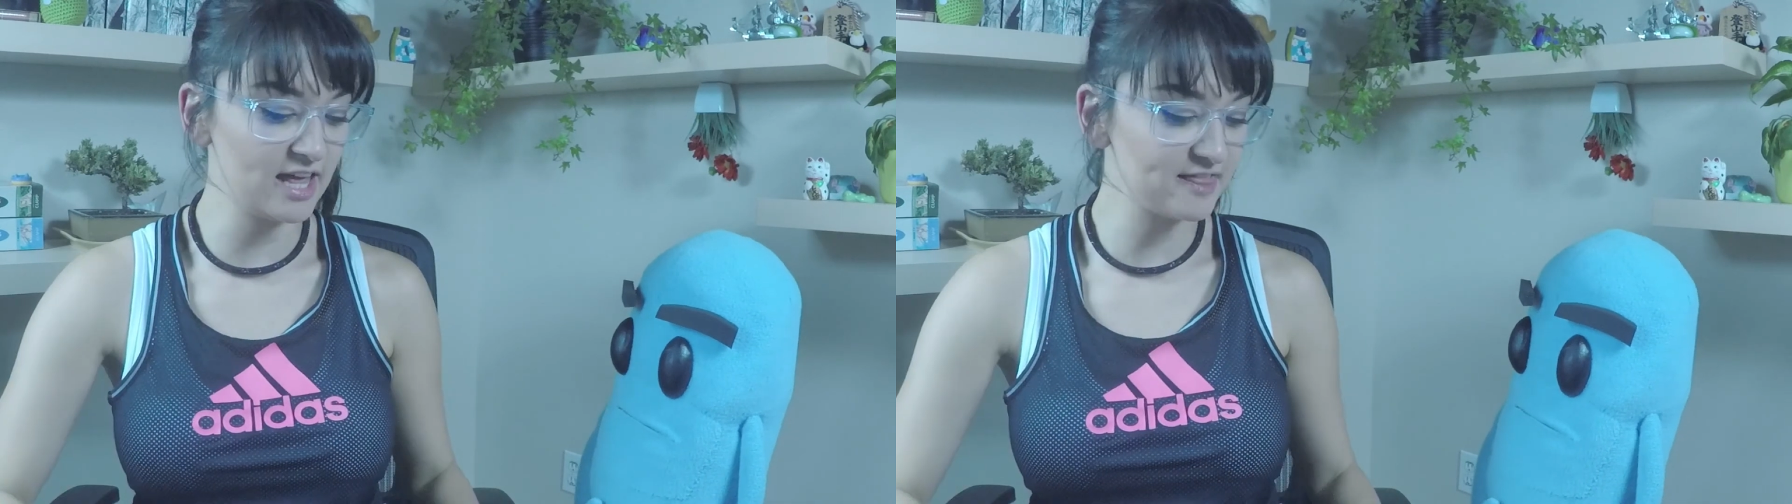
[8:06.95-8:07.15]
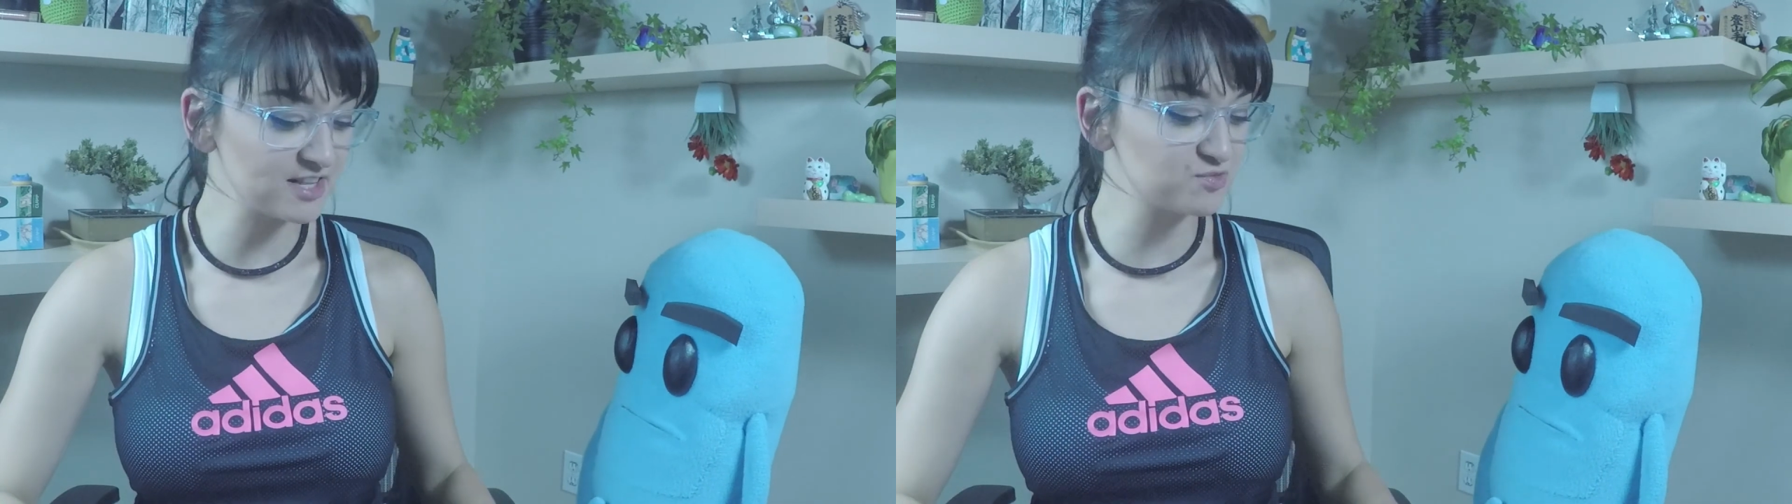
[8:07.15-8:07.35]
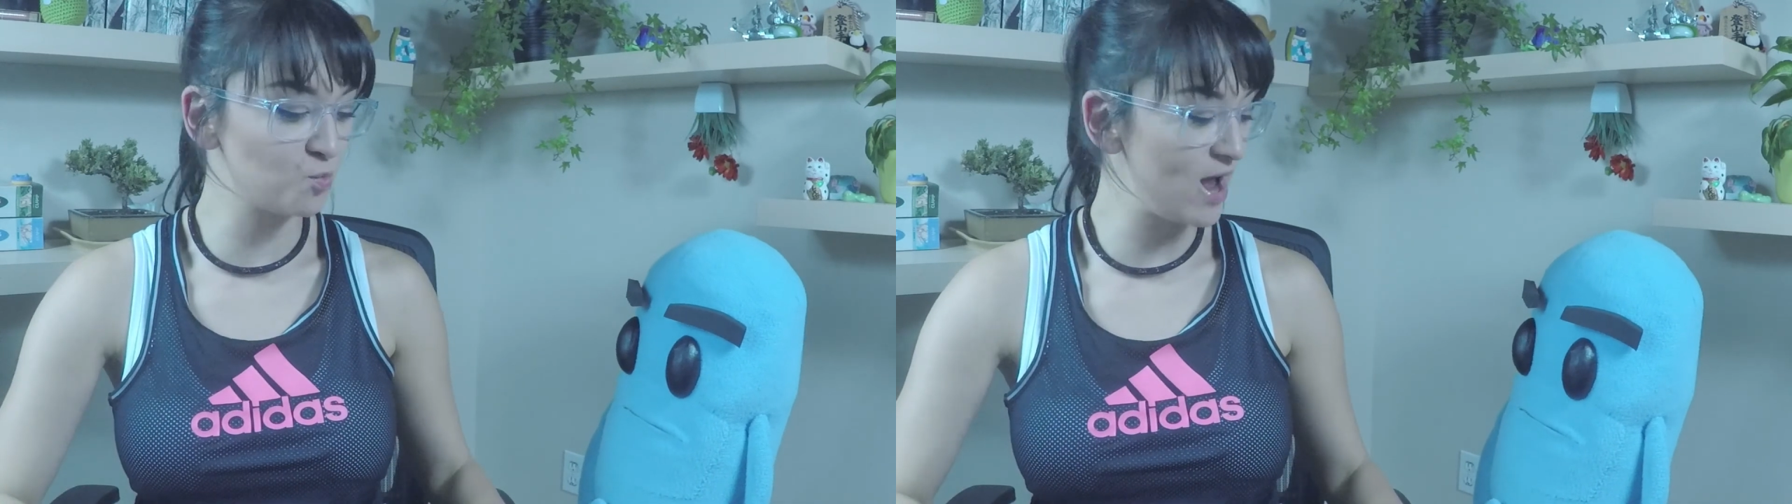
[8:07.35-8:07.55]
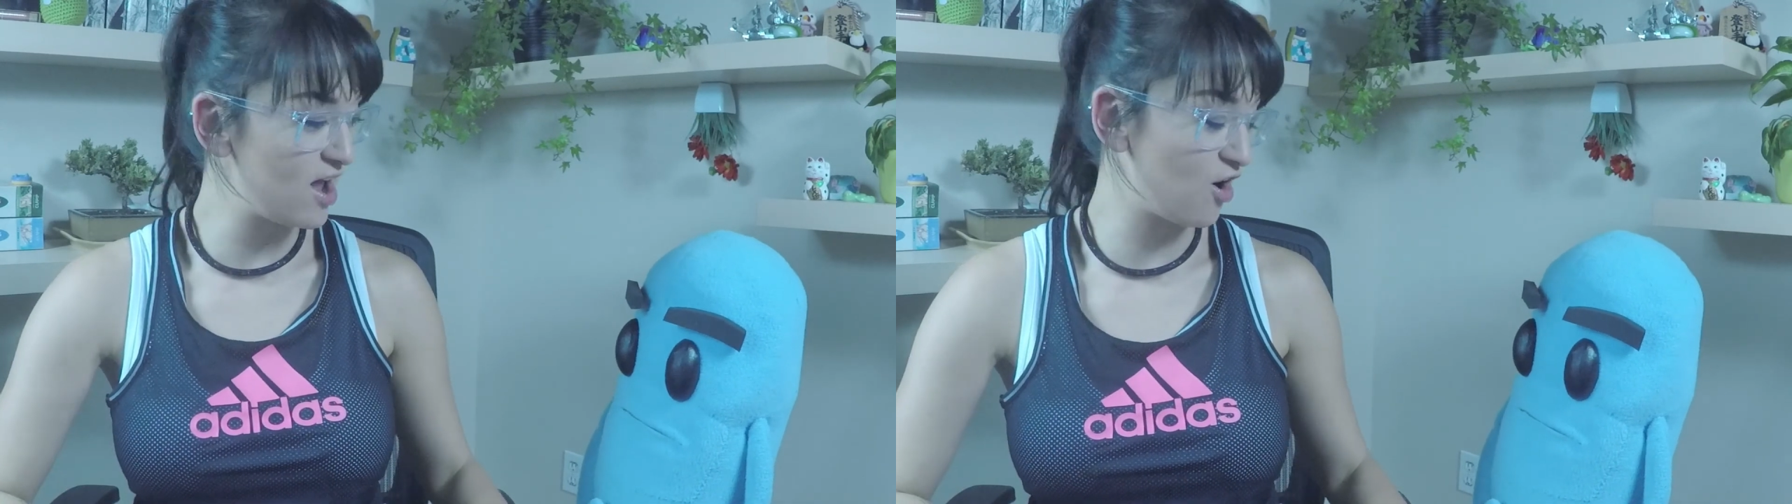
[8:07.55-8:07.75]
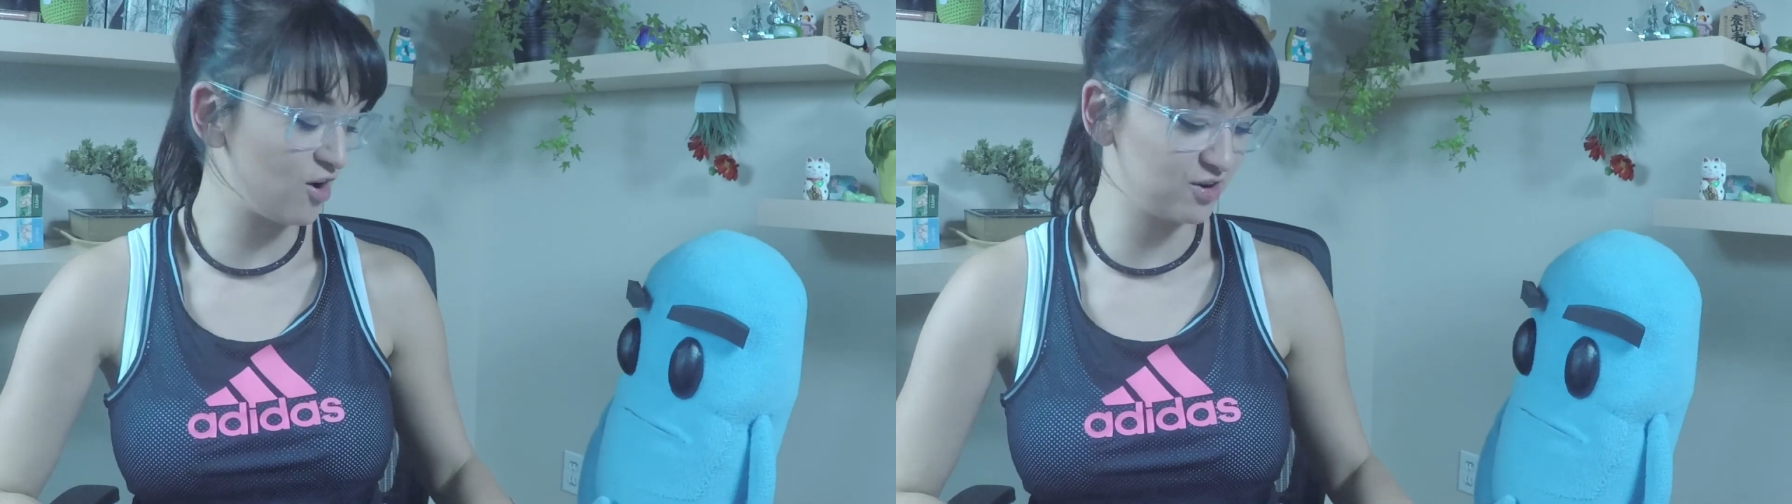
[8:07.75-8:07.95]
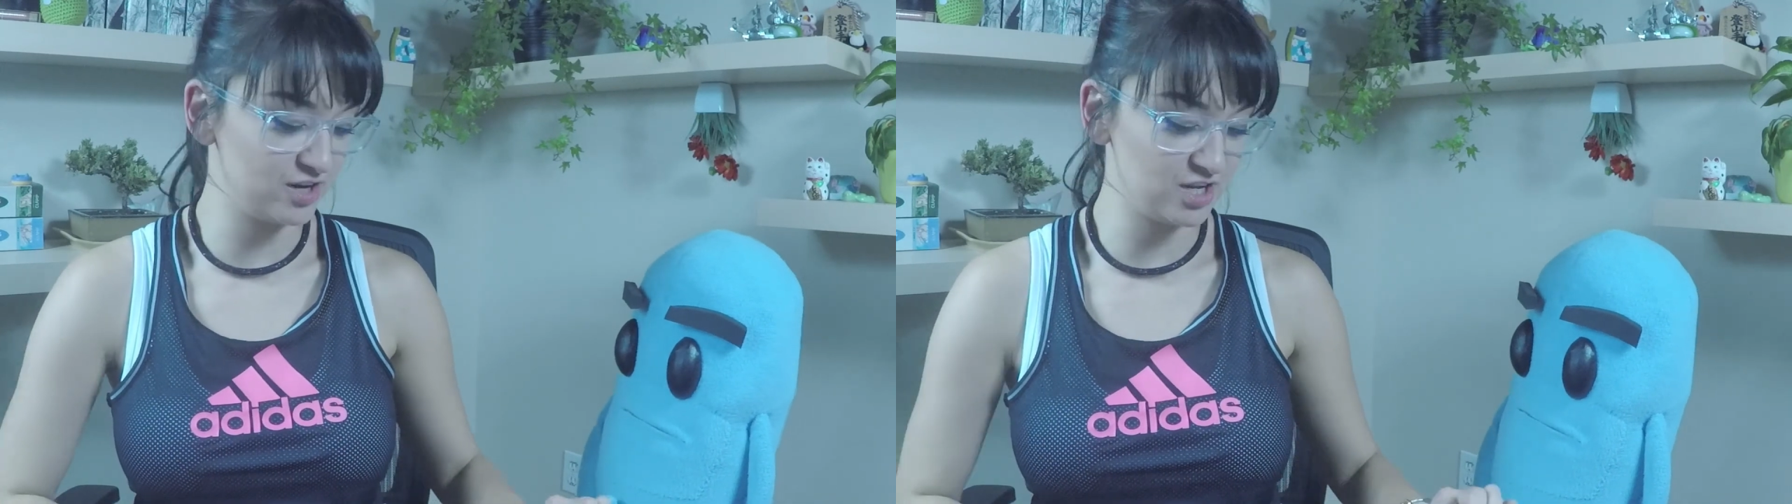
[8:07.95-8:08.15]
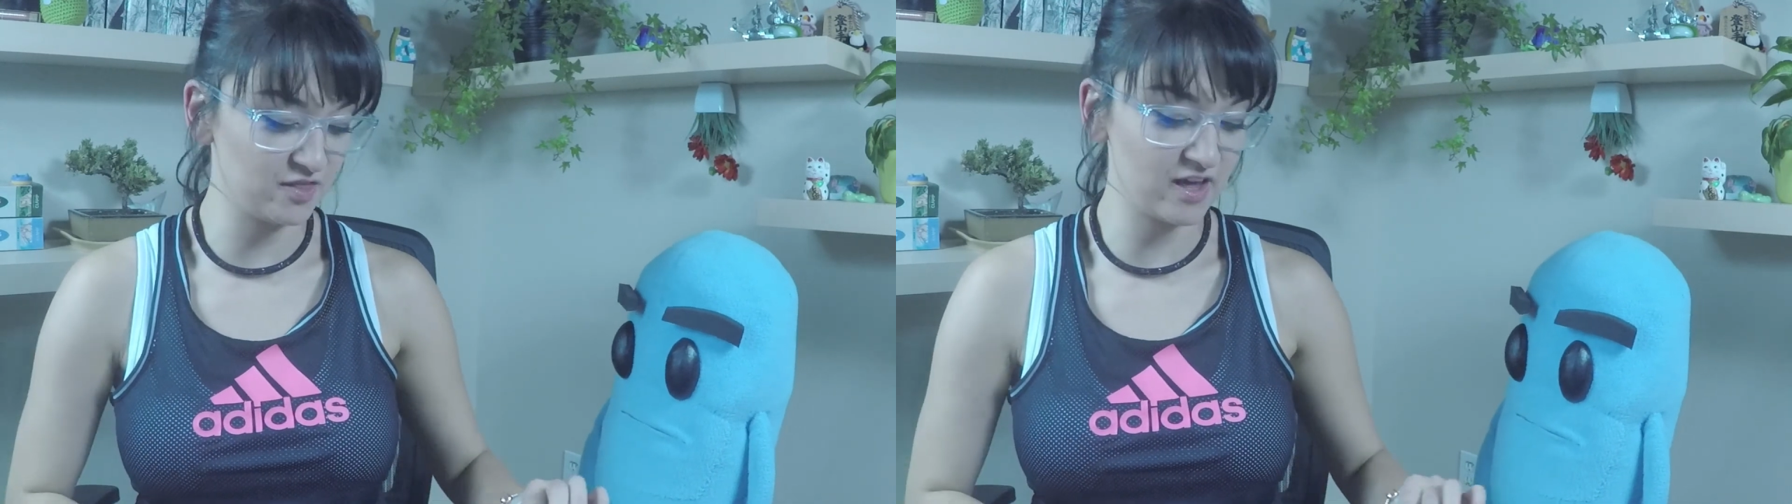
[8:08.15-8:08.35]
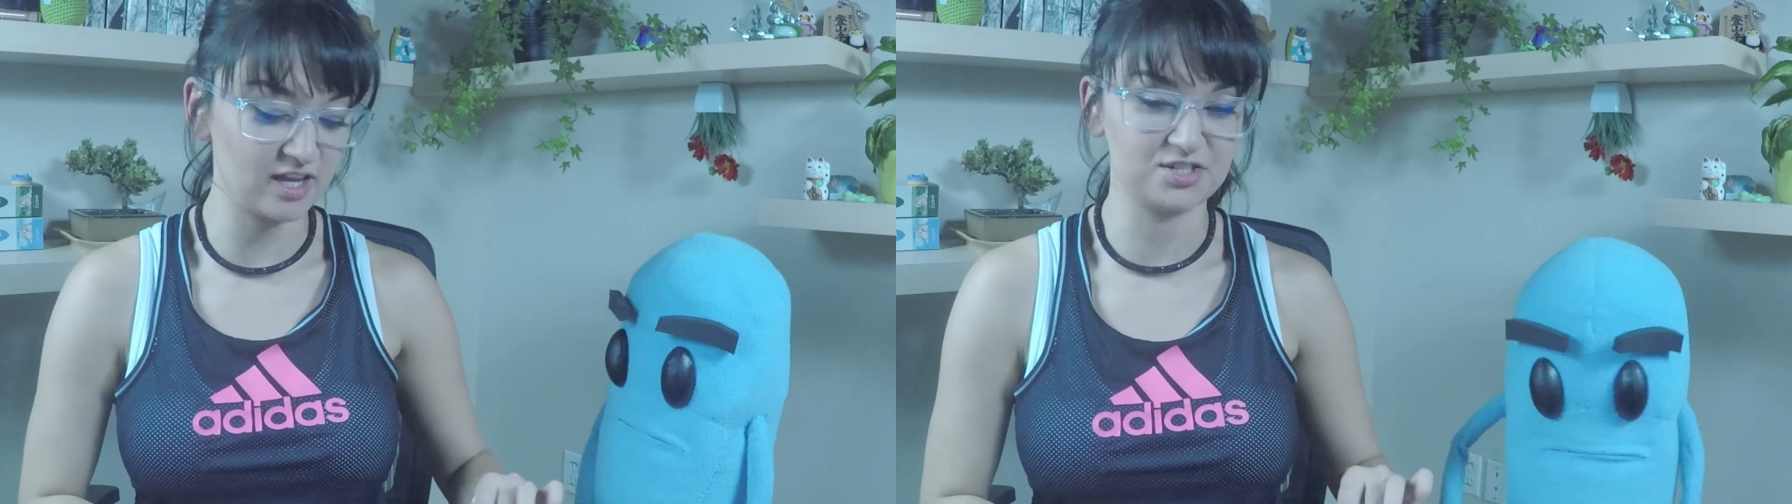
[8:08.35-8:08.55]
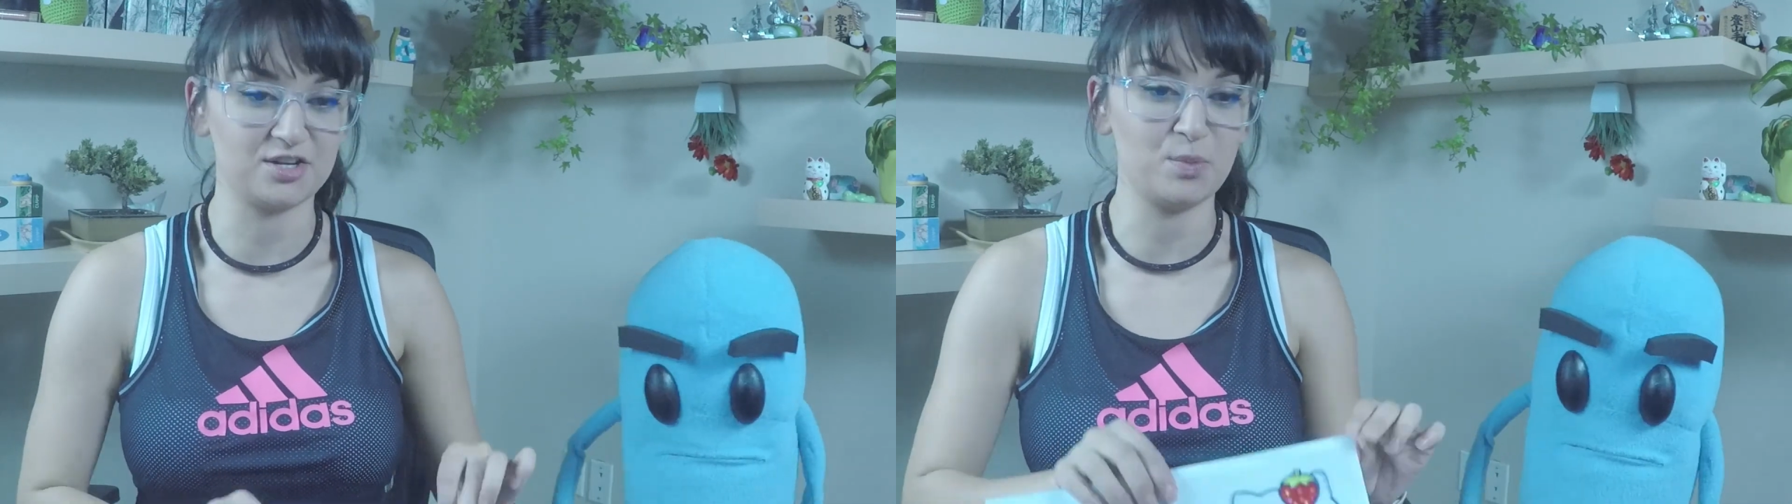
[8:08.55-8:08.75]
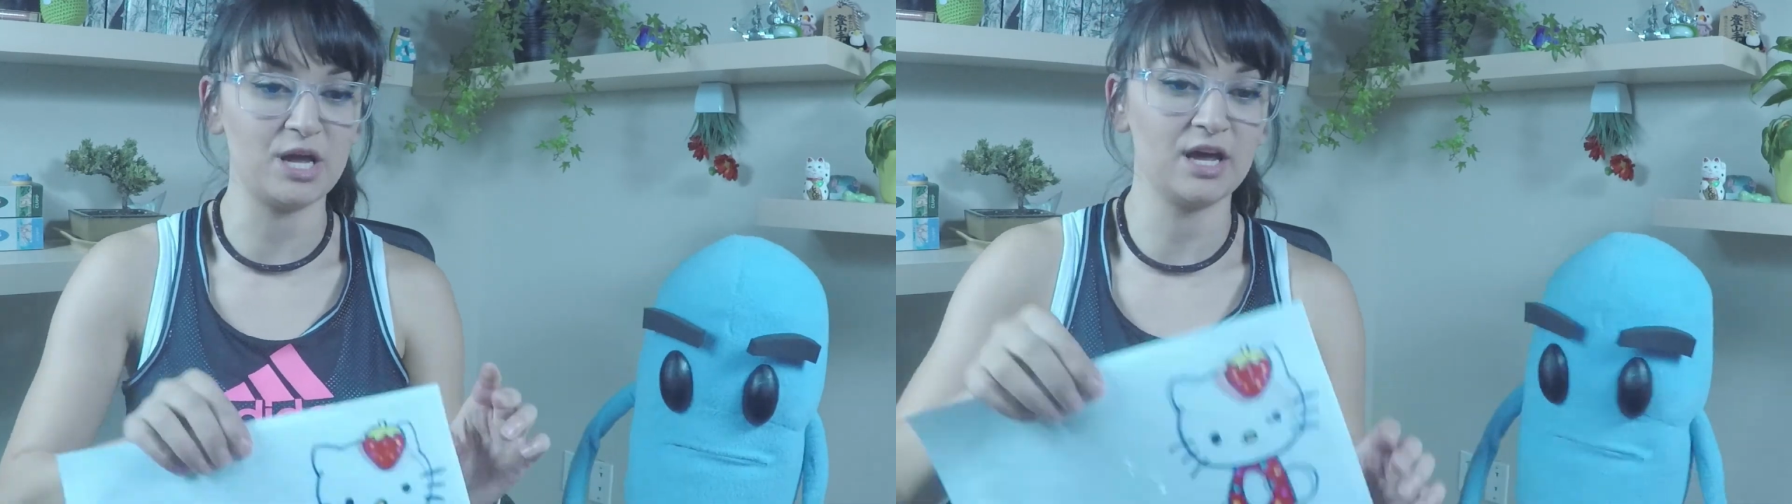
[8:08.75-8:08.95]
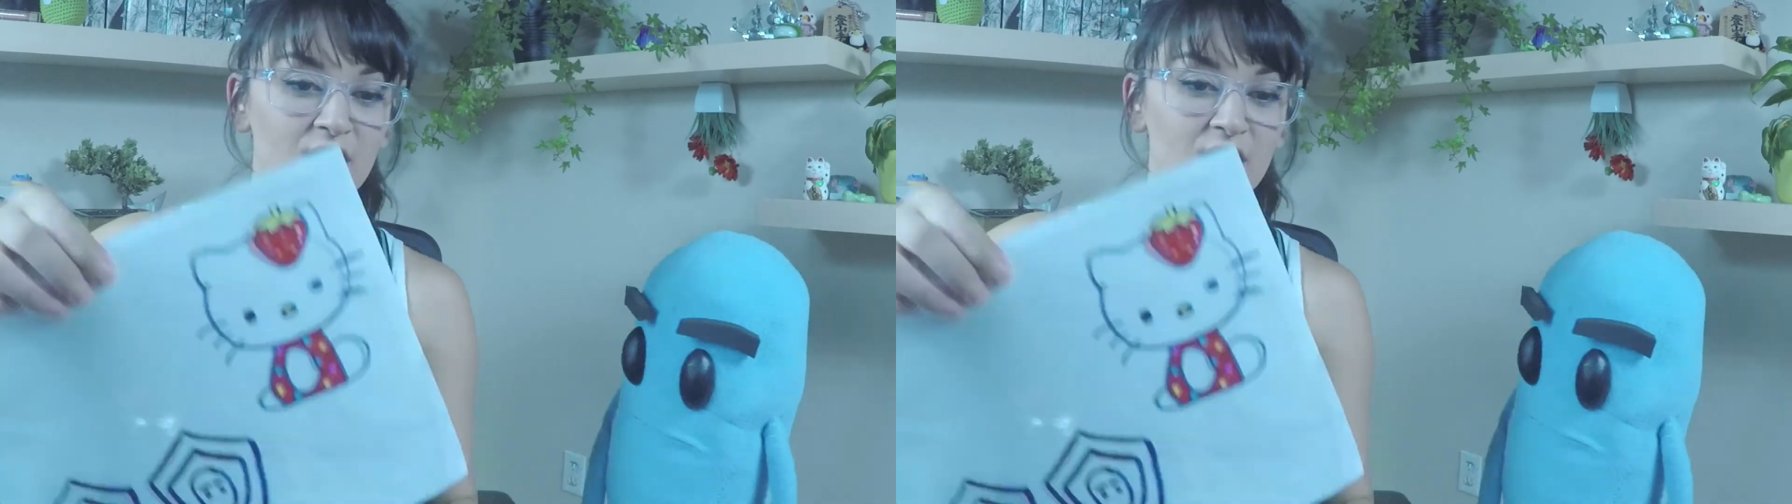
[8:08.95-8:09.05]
That's way harder than you think it's going to be.